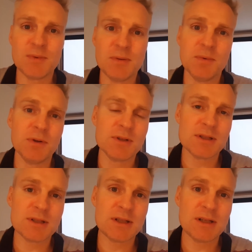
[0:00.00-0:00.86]
we will
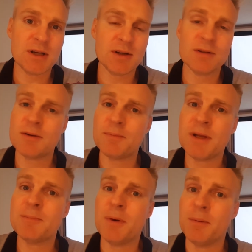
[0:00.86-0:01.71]
see another
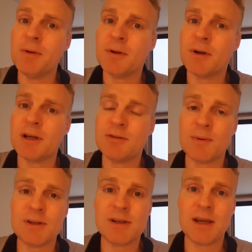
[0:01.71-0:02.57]
big bubble in
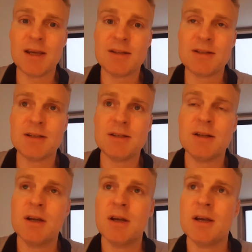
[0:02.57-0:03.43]

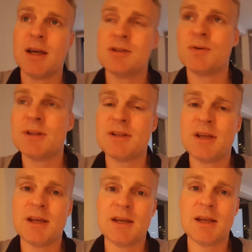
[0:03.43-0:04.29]
2018, and so I
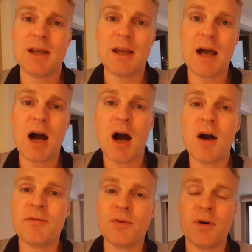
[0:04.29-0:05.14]
think
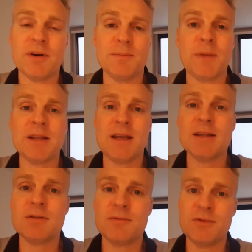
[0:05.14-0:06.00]
half or by the
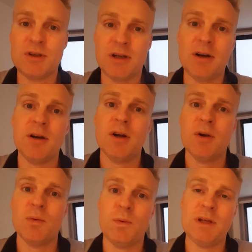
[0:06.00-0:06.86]
end of the year
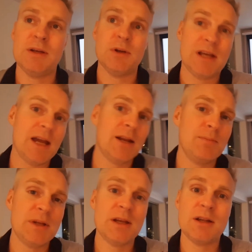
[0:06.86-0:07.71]
we
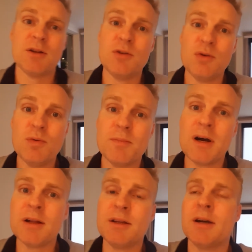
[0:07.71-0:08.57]
can be in a new
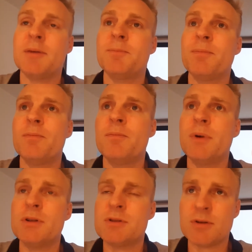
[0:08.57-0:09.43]
mania.
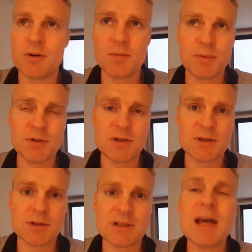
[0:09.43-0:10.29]
But up
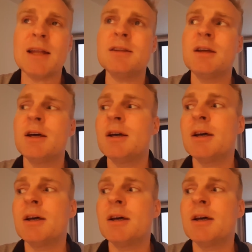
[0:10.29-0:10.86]
until then,